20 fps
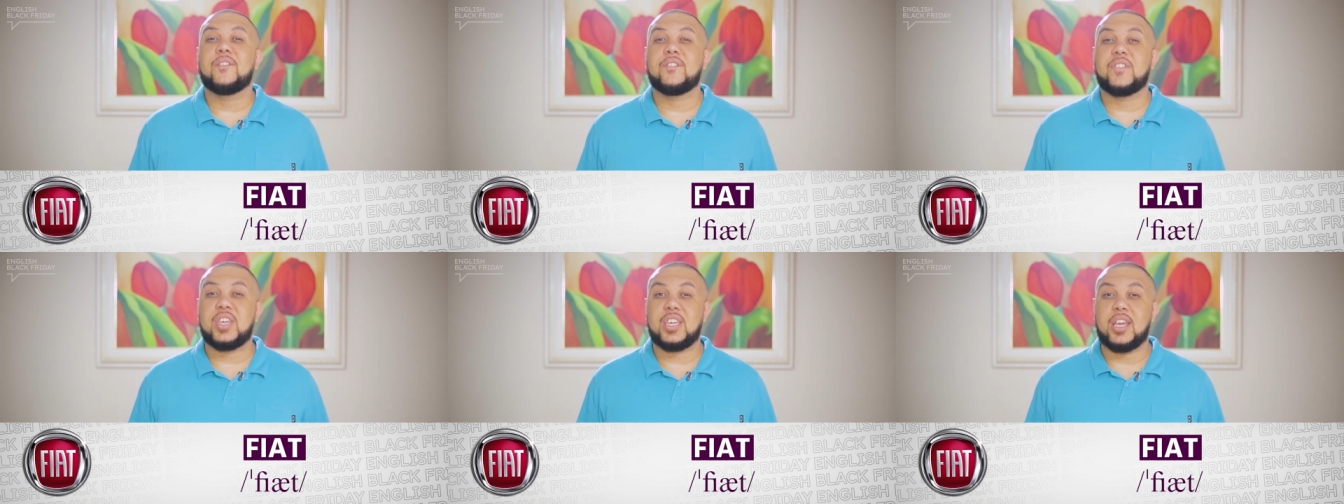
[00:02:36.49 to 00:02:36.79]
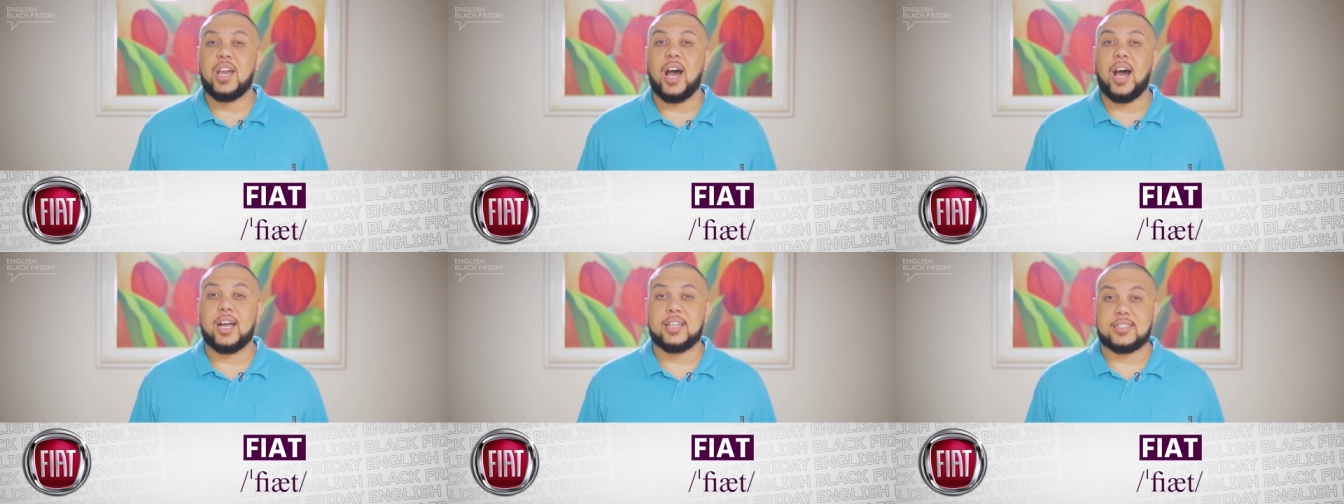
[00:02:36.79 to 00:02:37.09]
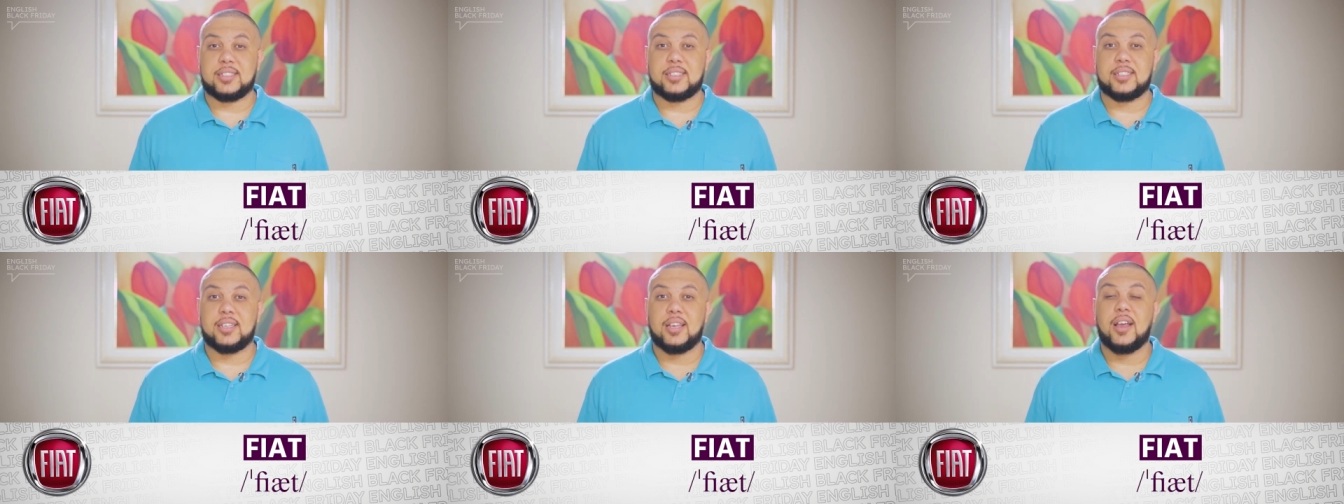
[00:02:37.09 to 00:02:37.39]

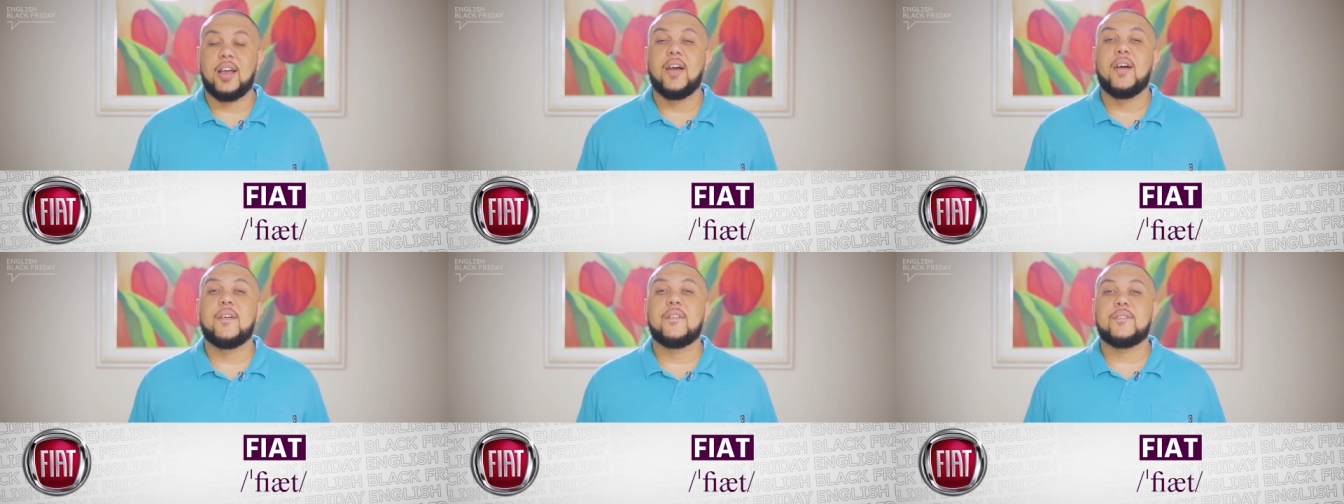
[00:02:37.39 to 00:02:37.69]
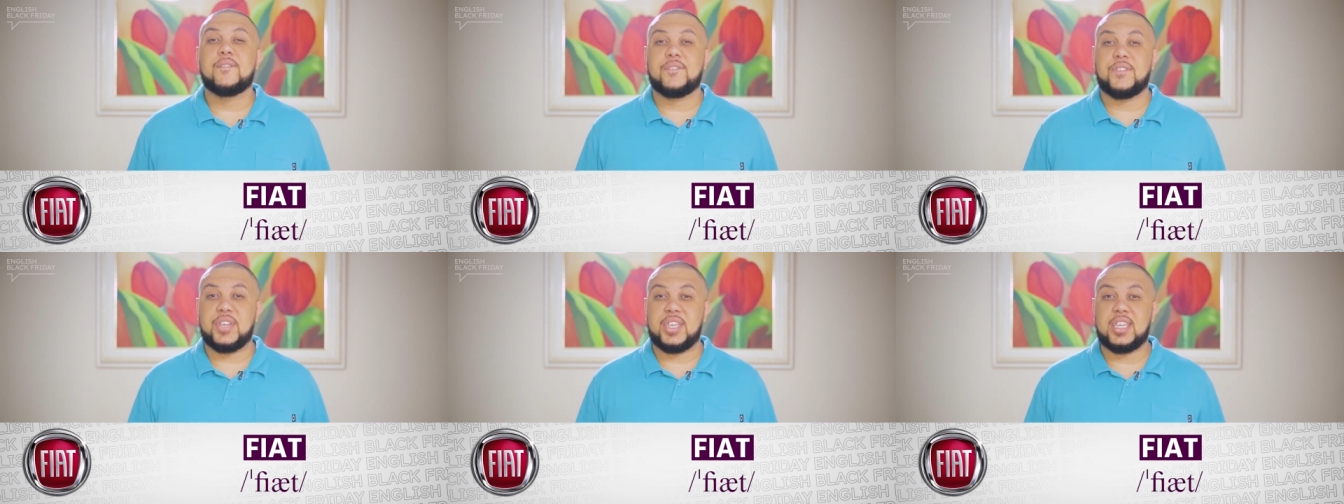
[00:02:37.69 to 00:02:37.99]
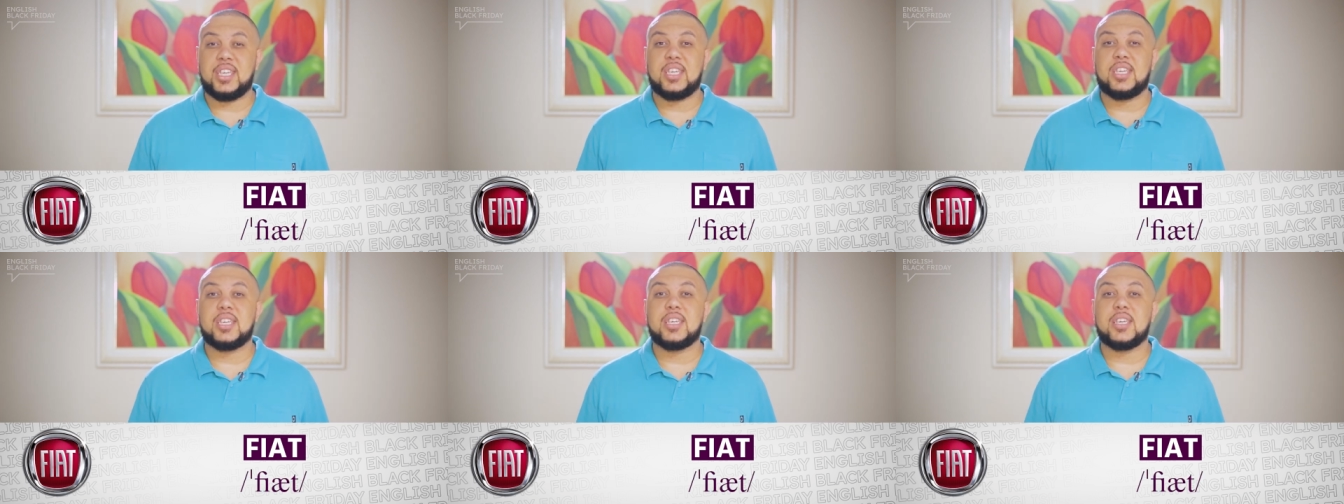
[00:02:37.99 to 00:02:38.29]
Fiat.
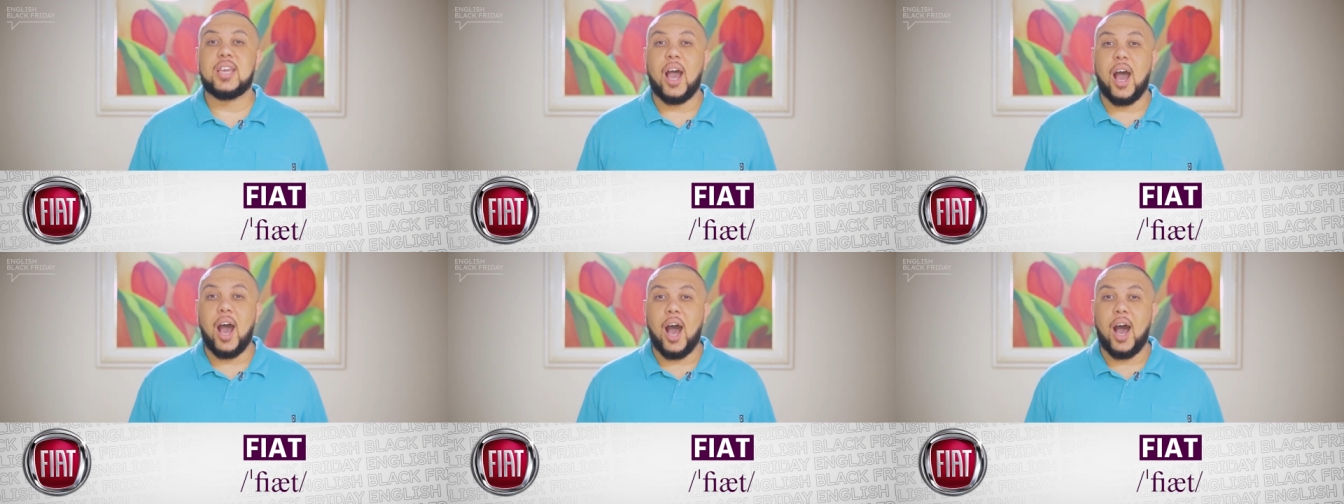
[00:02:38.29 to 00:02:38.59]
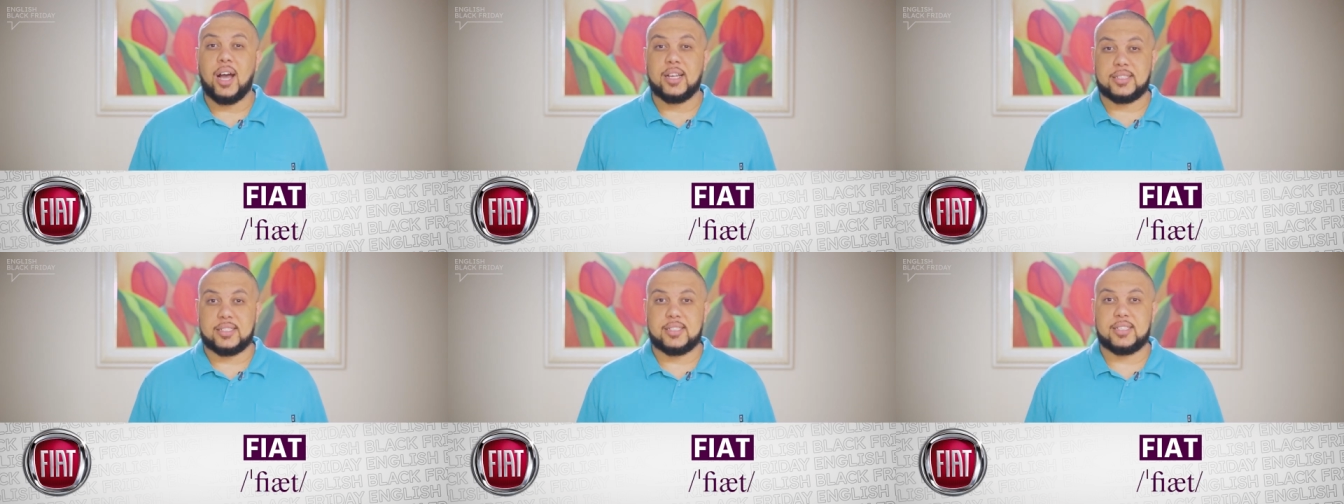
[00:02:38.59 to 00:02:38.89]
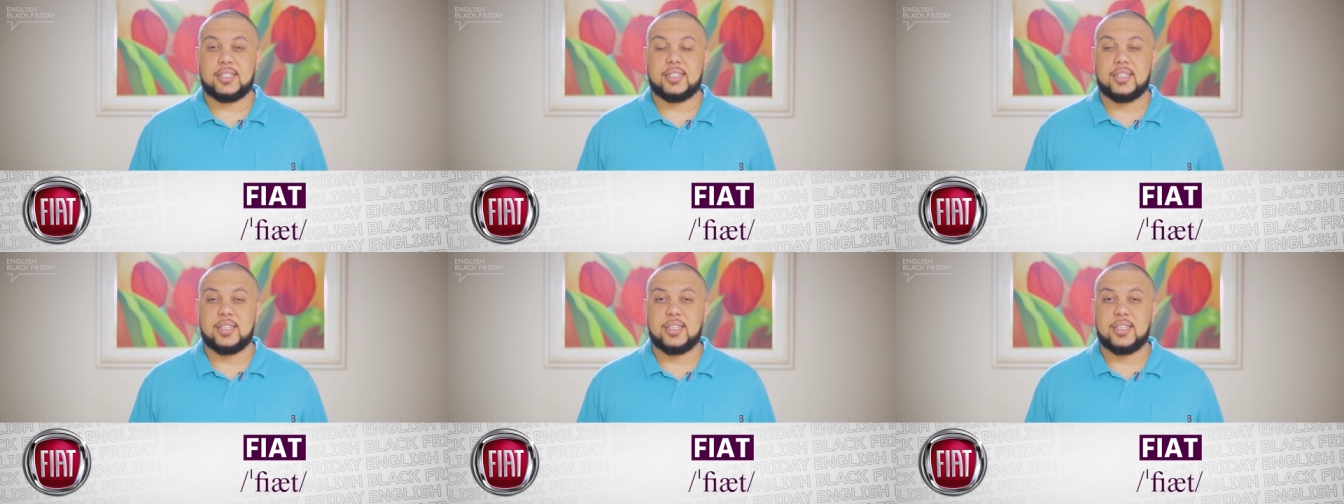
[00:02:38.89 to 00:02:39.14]
Fiat.